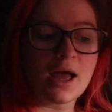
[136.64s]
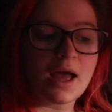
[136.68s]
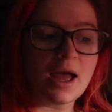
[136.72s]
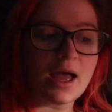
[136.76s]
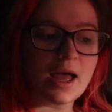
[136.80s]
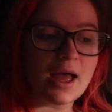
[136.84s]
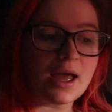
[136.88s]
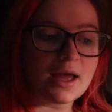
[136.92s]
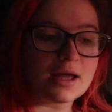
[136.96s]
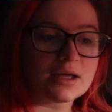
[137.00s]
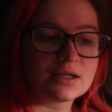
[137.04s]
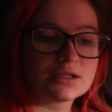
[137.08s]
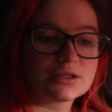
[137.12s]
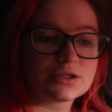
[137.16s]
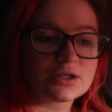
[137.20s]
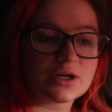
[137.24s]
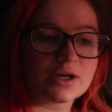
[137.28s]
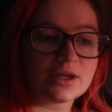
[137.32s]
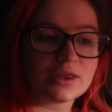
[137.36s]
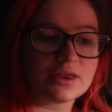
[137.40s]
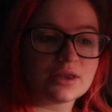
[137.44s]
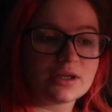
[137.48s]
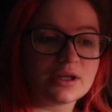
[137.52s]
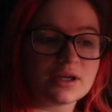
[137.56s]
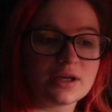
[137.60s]
And I
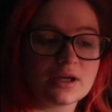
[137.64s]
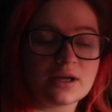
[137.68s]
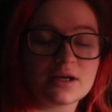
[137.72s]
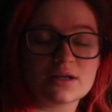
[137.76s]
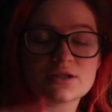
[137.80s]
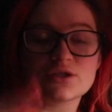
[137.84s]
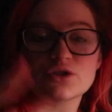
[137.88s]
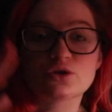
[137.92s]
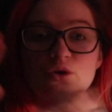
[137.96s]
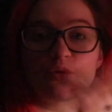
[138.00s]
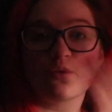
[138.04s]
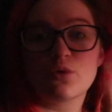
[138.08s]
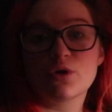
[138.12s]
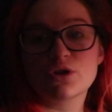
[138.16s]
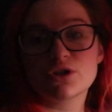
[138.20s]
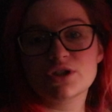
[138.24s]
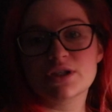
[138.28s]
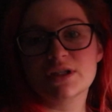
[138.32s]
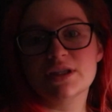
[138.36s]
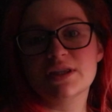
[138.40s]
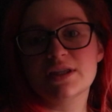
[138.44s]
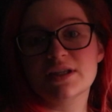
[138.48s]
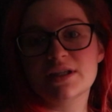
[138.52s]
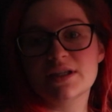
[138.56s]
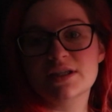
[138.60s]
think as you're
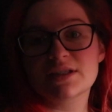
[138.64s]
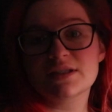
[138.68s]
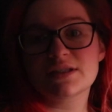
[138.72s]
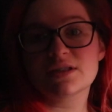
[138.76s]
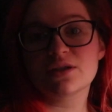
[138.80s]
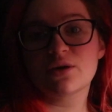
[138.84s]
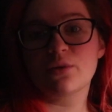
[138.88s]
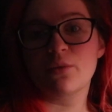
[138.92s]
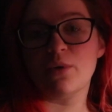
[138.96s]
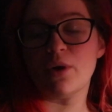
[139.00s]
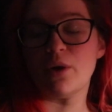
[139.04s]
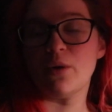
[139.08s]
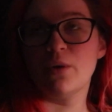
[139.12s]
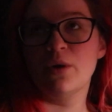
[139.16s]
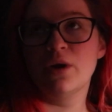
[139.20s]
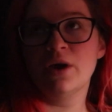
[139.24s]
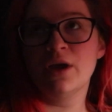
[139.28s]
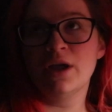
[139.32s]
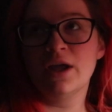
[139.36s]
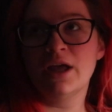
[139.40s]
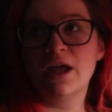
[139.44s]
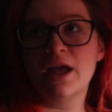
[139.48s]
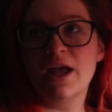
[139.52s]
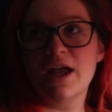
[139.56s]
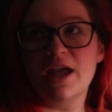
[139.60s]
watching this, well,
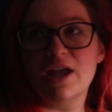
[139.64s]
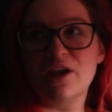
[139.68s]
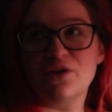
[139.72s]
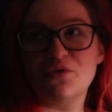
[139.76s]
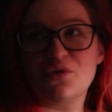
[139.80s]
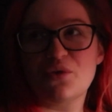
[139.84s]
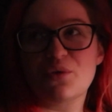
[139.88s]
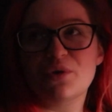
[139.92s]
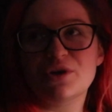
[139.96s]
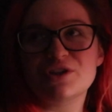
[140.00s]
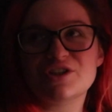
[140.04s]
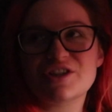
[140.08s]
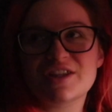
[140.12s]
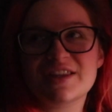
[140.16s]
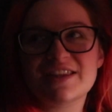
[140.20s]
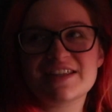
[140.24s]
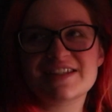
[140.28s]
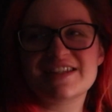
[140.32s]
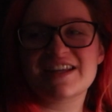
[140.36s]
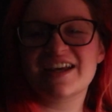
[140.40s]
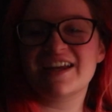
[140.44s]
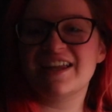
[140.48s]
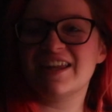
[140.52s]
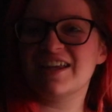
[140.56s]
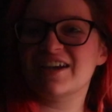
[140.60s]
if you watch it the
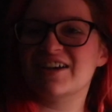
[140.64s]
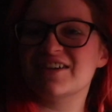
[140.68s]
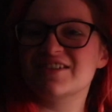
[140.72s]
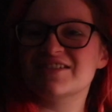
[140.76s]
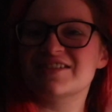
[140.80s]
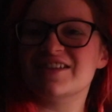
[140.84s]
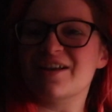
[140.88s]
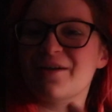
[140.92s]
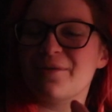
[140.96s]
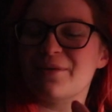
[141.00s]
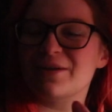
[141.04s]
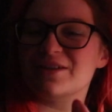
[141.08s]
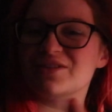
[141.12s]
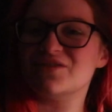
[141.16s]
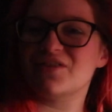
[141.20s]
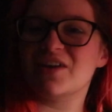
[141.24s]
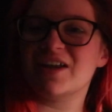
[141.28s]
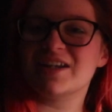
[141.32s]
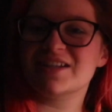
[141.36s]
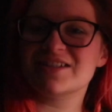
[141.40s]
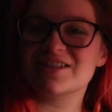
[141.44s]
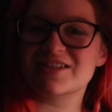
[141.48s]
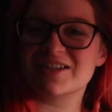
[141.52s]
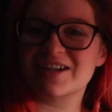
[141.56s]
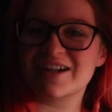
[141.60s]
day it goes up, it's
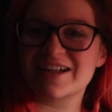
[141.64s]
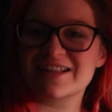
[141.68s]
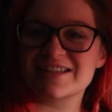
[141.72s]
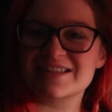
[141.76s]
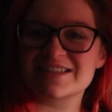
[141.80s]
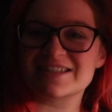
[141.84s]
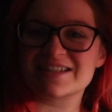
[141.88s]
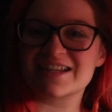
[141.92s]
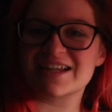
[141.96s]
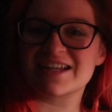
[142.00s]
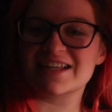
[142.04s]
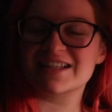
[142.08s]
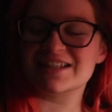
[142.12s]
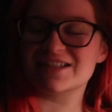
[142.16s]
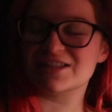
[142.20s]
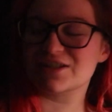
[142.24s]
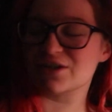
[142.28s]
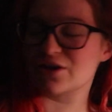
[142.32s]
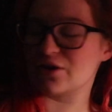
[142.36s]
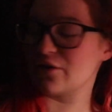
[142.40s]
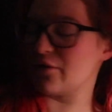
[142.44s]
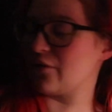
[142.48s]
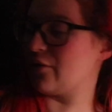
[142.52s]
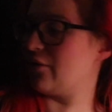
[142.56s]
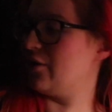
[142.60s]
Valentine's Day,
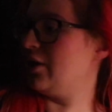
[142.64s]
so